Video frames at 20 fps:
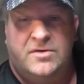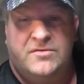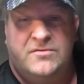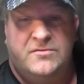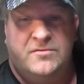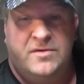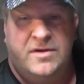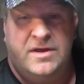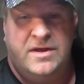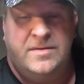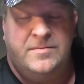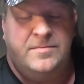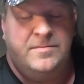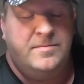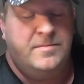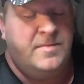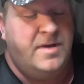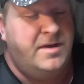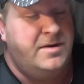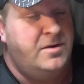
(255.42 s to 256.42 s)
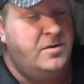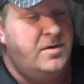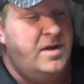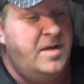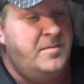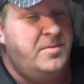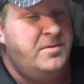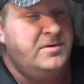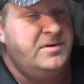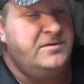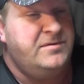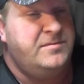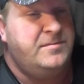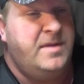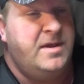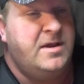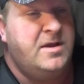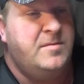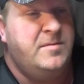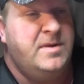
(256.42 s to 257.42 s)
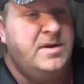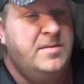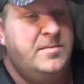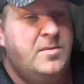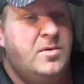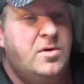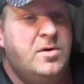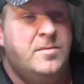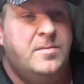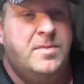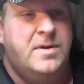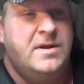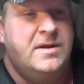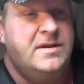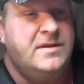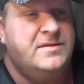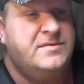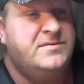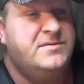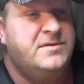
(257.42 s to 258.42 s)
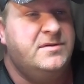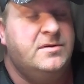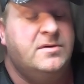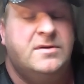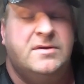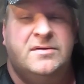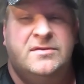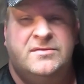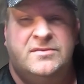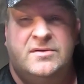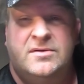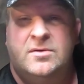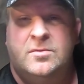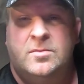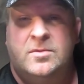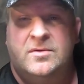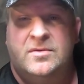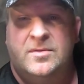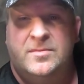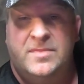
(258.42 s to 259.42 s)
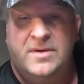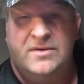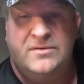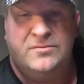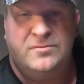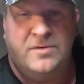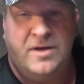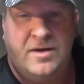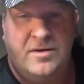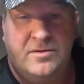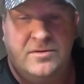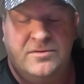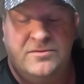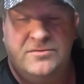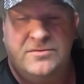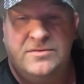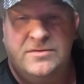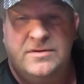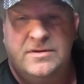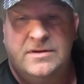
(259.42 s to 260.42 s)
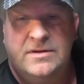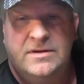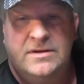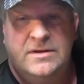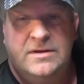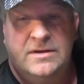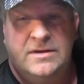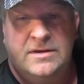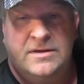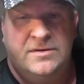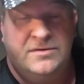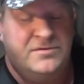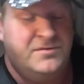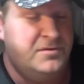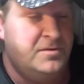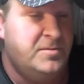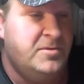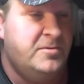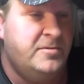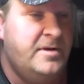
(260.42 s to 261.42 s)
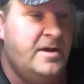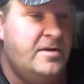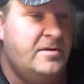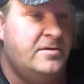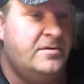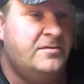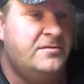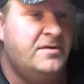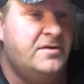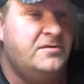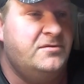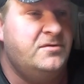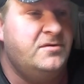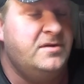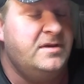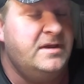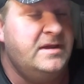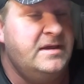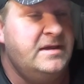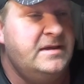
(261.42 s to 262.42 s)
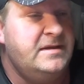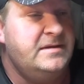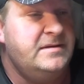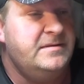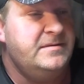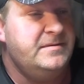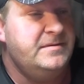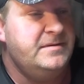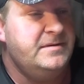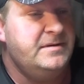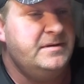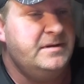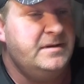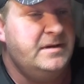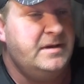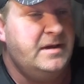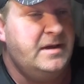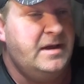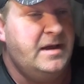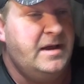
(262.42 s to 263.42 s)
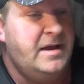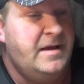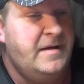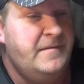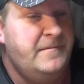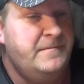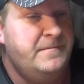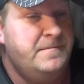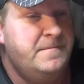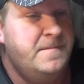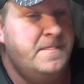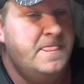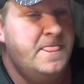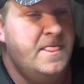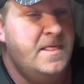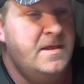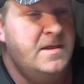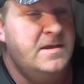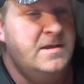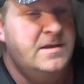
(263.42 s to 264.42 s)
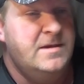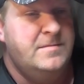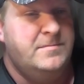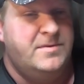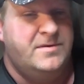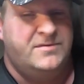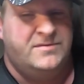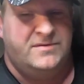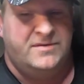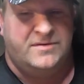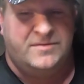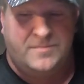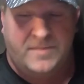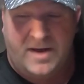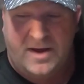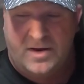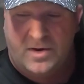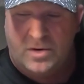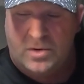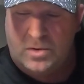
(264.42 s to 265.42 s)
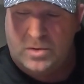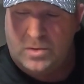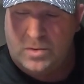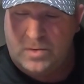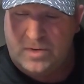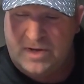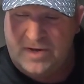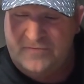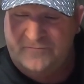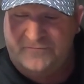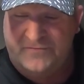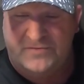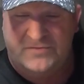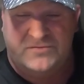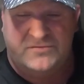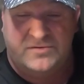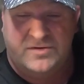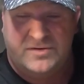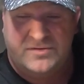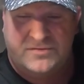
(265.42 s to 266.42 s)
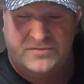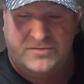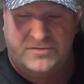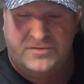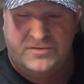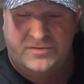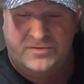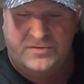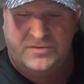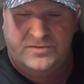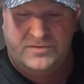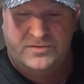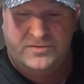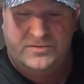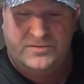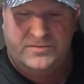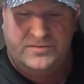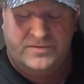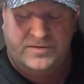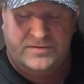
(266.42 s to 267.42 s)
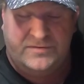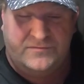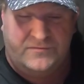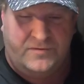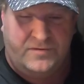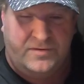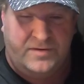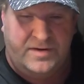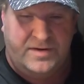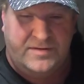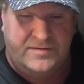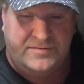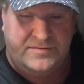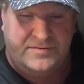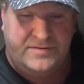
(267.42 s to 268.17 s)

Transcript: Extreme. I know Apple doesn't make them anymore, but it's still considered one of the best routers, consumer routers that you can get. Um, but since my whole infrastructure, as far as